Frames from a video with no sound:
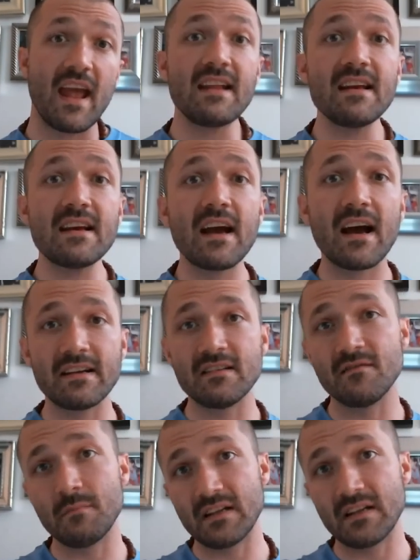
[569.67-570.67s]
any
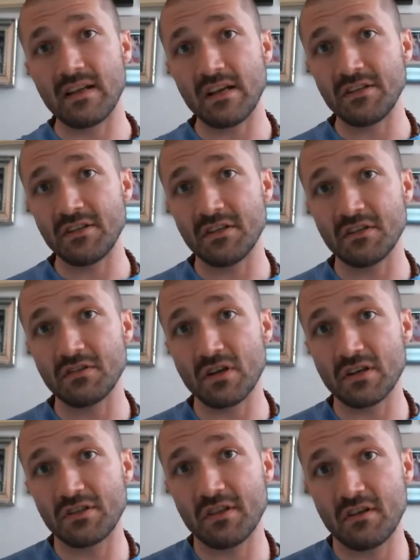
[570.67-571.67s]
kind of meditation
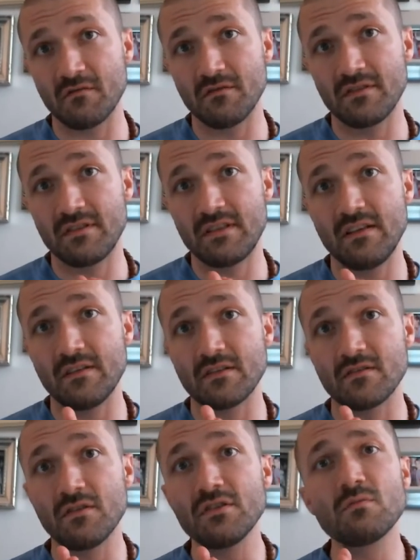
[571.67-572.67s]
instruction they were
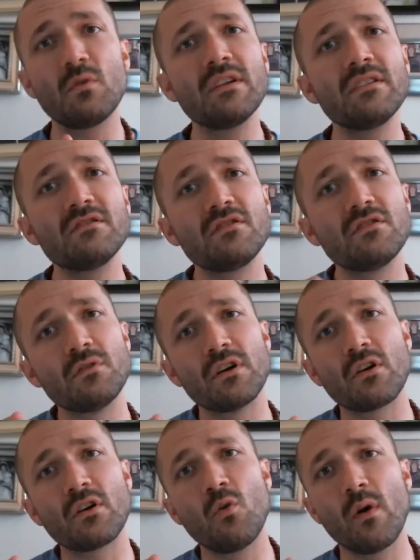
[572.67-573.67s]
receiving. So I just wanted to do
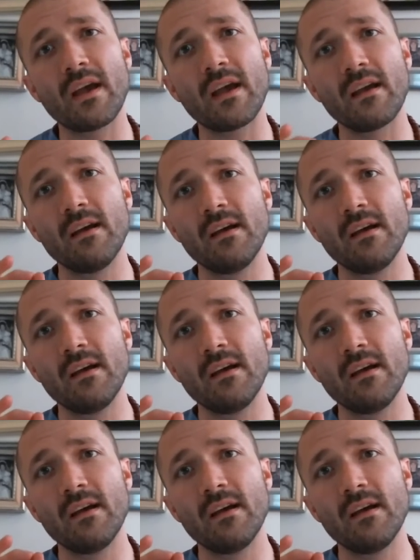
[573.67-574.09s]
a quick